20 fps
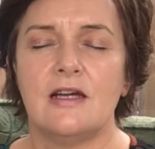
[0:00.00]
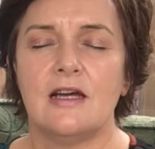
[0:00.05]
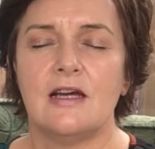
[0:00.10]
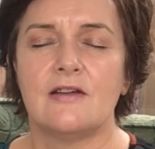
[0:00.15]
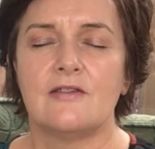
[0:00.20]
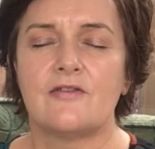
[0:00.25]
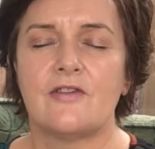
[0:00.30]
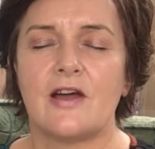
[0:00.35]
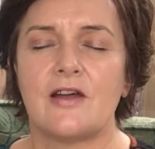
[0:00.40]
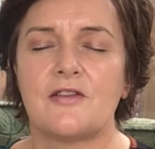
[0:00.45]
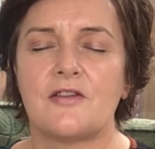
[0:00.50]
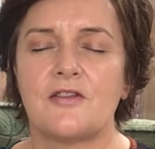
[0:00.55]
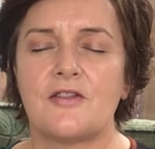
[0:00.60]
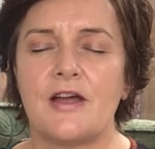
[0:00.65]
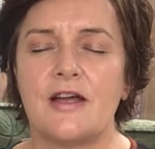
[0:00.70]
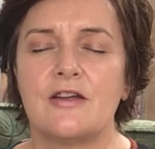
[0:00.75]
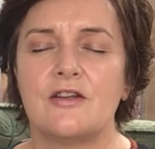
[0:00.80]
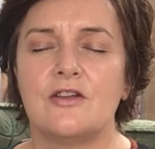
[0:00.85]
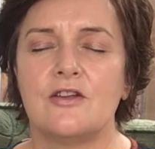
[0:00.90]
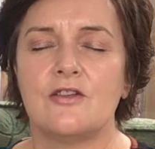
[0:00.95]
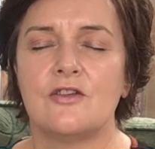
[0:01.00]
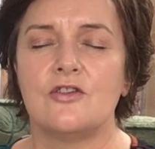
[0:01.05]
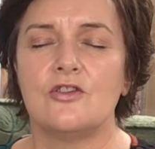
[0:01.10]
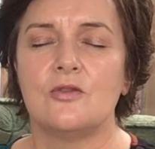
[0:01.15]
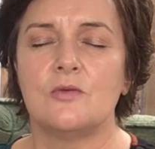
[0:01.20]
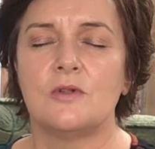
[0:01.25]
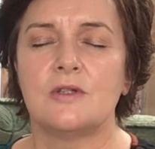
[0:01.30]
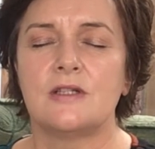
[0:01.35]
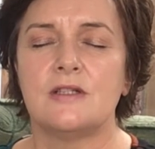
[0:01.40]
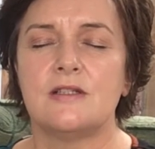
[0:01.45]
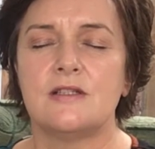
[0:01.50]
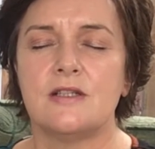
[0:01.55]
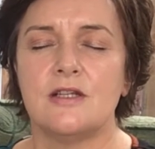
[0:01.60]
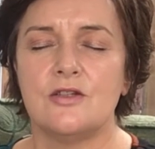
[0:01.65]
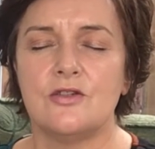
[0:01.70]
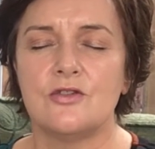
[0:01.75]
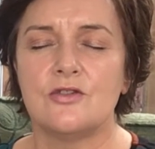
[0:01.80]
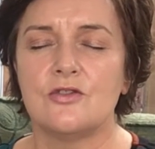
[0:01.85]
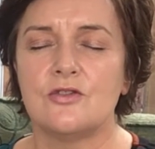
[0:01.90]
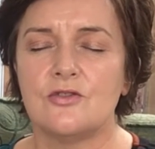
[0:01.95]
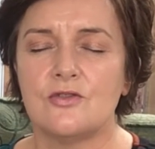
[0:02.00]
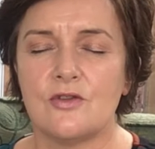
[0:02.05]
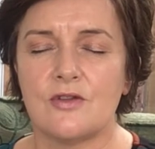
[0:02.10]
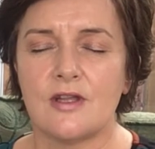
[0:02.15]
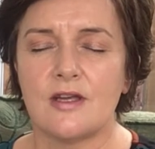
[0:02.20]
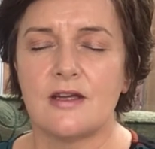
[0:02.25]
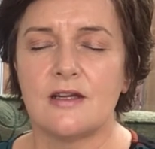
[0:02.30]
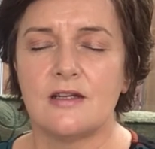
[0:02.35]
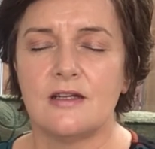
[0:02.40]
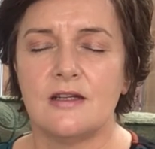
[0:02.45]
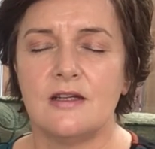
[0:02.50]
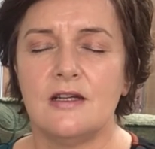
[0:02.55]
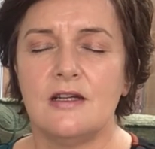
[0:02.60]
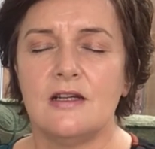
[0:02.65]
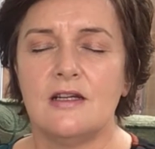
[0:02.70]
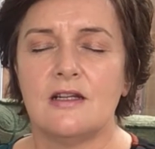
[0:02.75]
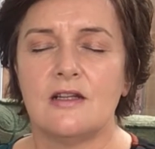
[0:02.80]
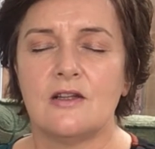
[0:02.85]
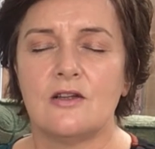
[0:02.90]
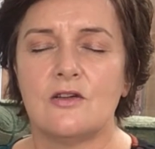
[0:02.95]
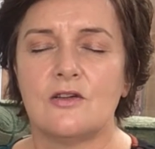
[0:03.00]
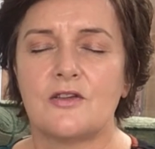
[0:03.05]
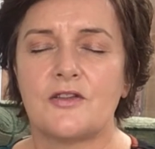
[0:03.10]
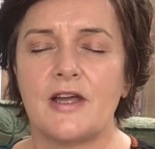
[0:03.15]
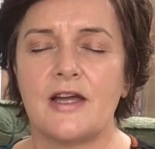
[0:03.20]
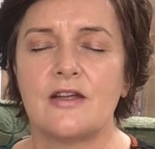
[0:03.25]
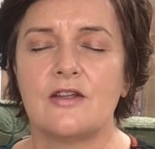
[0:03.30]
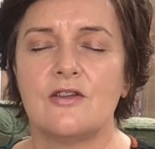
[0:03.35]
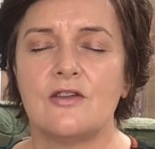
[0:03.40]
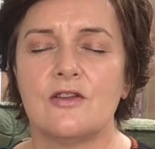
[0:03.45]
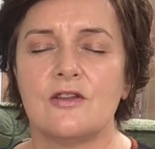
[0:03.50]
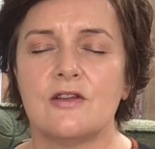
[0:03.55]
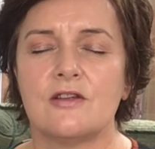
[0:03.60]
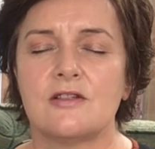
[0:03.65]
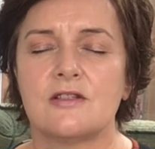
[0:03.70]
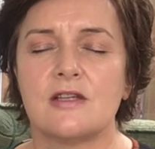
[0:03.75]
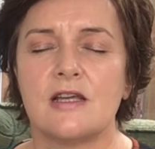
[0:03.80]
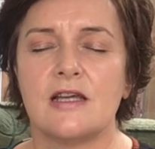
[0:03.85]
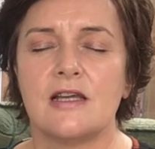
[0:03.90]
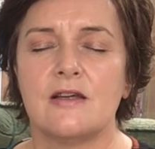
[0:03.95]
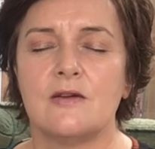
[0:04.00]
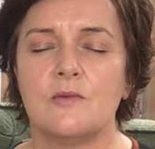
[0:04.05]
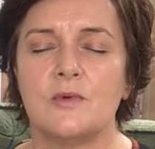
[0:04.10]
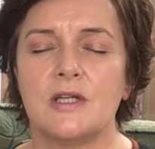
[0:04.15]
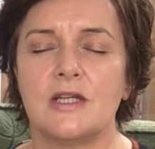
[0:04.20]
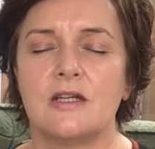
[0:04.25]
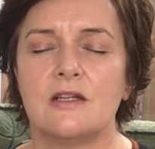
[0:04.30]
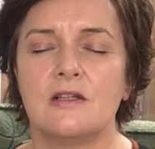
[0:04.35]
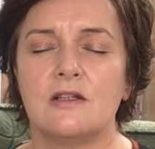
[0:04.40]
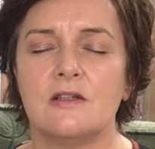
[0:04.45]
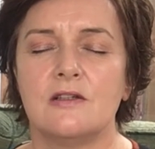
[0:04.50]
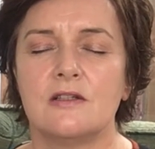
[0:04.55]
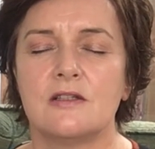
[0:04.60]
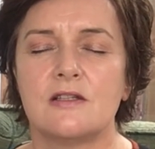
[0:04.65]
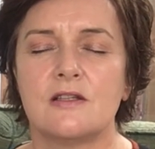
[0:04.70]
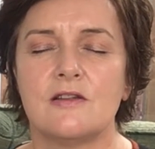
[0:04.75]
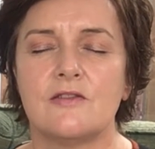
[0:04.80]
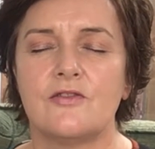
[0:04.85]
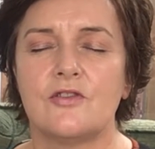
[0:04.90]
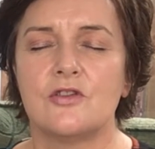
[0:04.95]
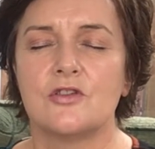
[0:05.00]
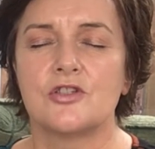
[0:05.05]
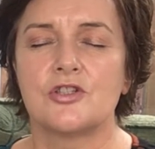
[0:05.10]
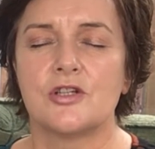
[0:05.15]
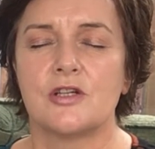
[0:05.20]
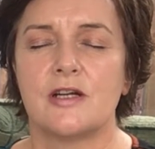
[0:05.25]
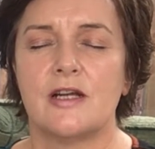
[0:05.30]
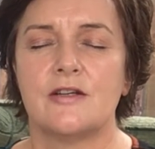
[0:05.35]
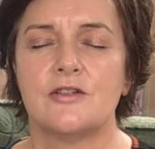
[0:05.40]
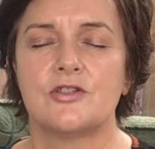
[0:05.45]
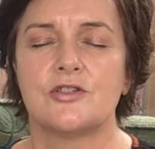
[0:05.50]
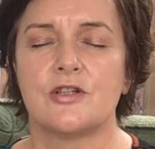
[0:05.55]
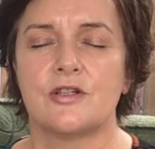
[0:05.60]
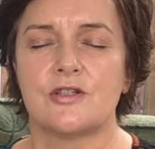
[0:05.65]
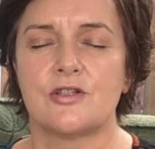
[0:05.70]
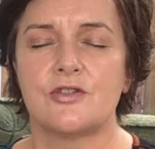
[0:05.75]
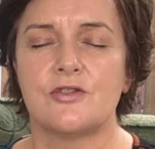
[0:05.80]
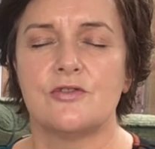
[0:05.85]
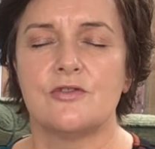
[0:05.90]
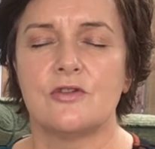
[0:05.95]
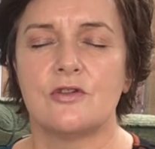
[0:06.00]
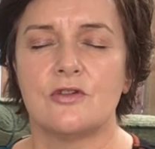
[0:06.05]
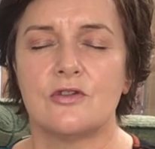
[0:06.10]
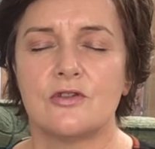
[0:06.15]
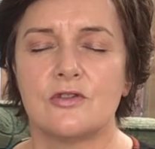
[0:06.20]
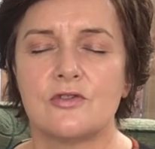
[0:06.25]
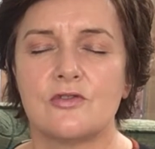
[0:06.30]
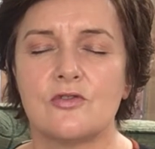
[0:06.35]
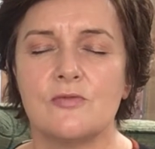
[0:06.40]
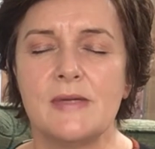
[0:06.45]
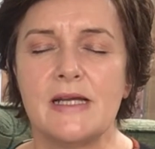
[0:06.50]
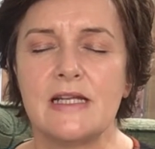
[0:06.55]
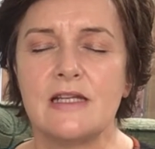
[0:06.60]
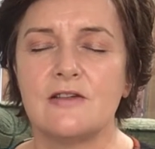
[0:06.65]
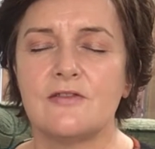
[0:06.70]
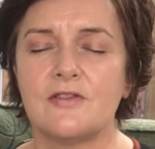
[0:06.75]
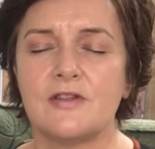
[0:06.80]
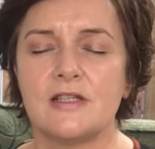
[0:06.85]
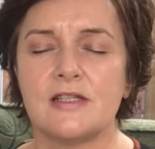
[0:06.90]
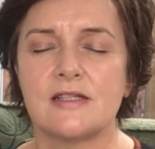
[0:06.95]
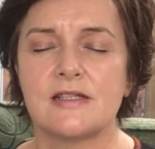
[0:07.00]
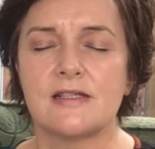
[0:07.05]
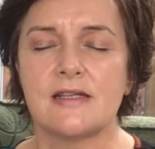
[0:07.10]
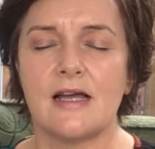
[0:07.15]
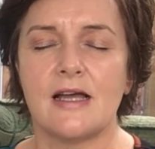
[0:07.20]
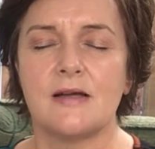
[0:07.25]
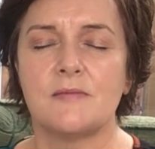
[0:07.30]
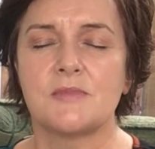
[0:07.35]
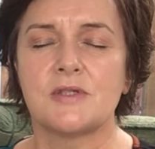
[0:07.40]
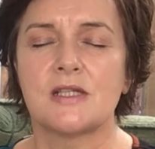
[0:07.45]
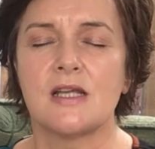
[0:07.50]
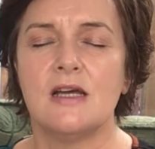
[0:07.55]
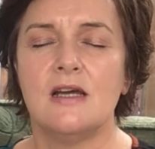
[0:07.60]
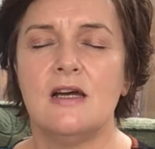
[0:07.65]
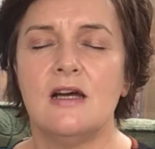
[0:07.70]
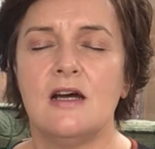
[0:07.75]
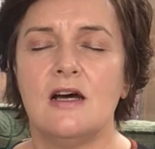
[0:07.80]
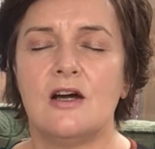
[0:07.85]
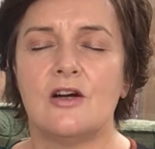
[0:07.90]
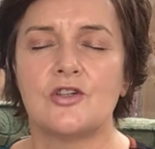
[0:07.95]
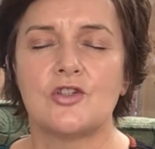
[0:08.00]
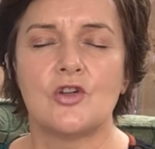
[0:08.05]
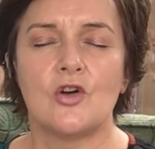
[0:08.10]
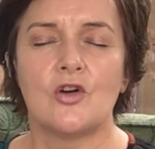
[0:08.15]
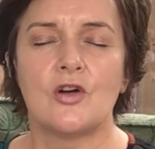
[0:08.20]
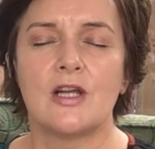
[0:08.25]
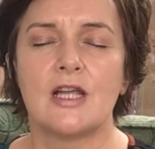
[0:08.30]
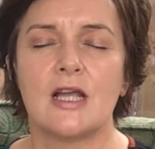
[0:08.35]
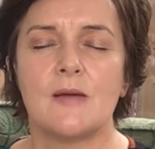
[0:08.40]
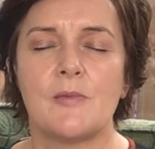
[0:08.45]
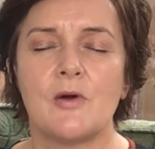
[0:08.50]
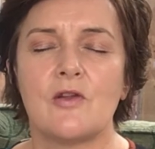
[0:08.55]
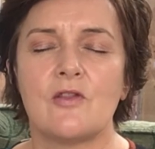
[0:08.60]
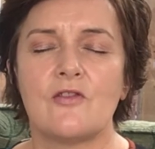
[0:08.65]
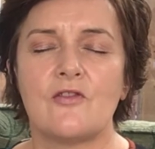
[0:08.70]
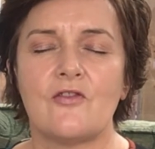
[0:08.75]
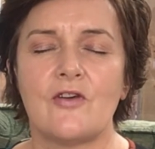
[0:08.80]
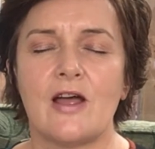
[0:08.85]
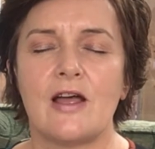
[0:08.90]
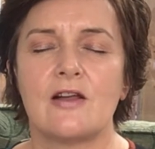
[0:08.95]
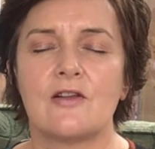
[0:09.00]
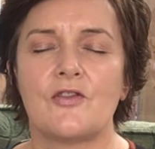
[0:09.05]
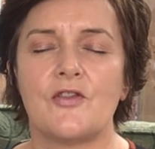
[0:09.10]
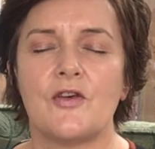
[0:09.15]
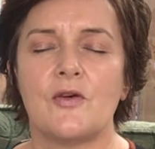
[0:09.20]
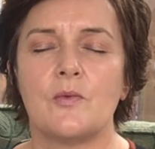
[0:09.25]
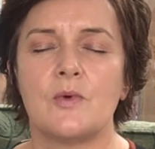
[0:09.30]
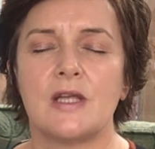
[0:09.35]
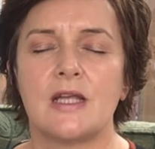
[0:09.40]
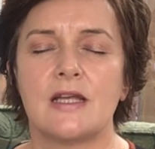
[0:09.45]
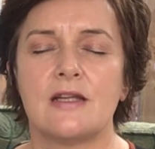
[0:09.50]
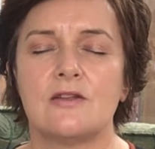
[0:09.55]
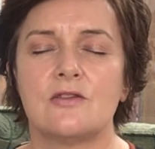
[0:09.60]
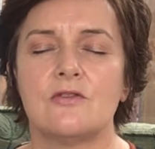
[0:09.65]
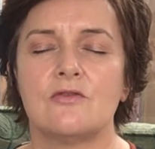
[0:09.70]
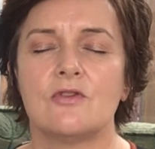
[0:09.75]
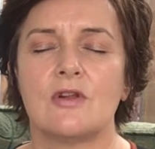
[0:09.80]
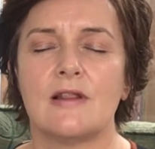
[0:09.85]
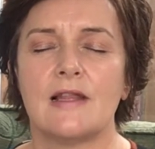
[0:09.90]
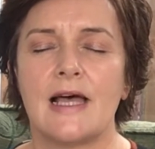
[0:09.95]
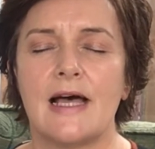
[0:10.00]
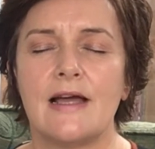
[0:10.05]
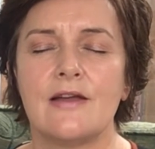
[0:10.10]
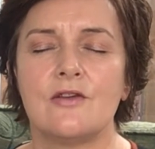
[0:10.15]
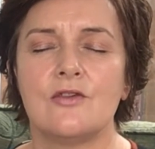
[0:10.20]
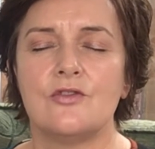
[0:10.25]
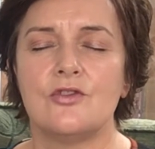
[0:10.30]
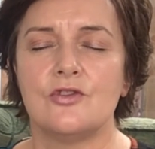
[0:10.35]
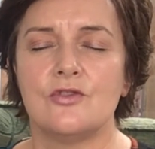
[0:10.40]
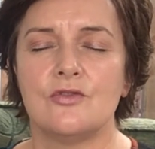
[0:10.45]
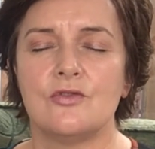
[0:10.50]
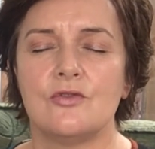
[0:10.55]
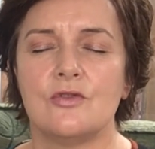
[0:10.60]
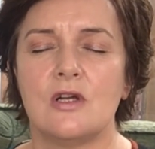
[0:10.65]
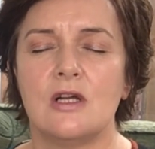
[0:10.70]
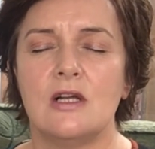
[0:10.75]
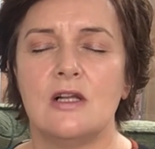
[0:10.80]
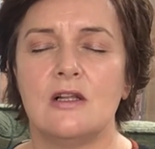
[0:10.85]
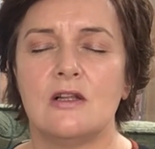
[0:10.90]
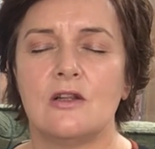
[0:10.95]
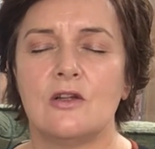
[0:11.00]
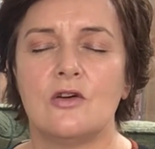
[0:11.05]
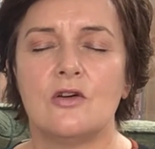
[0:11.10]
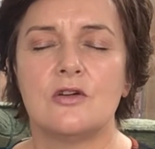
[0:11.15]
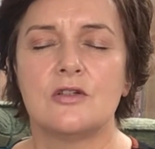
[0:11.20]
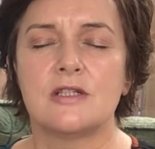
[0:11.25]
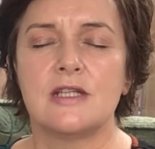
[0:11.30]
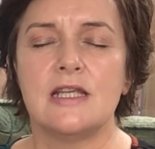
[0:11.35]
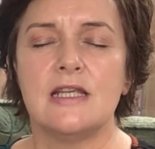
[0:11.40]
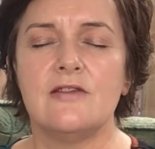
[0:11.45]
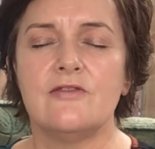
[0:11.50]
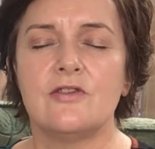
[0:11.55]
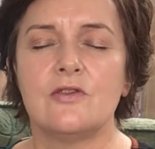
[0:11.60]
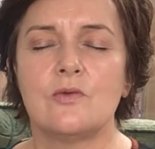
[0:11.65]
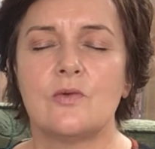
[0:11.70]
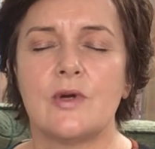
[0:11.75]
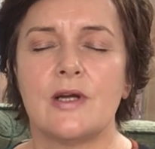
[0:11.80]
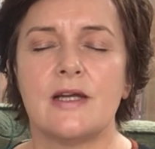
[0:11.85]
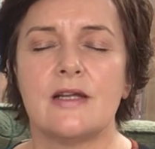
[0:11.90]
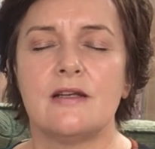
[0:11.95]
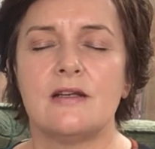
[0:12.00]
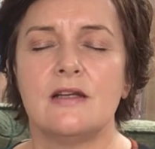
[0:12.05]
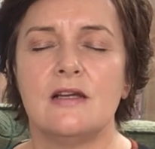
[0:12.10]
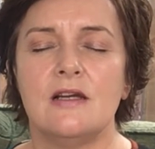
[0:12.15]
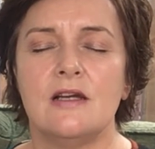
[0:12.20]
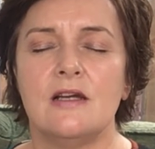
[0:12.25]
And Father, thank you that you will continue to do that. Lord, thank you that we can look to the future and trust you, Lord. So many of these psalms are talking about the fact that we could rely on you, Lord, even when